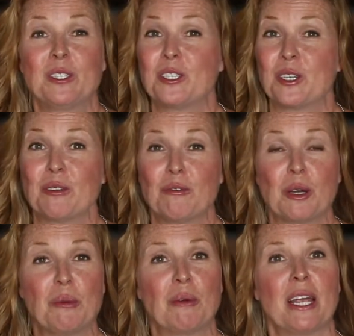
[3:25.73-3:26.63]
should
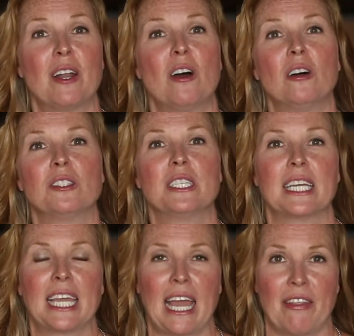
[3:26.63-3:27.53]
avoid bread
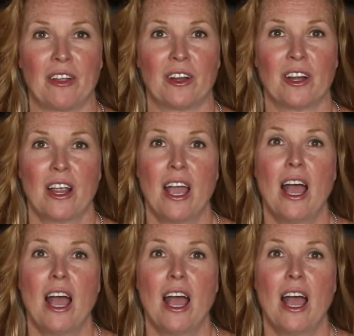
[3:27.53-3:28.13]
altogether.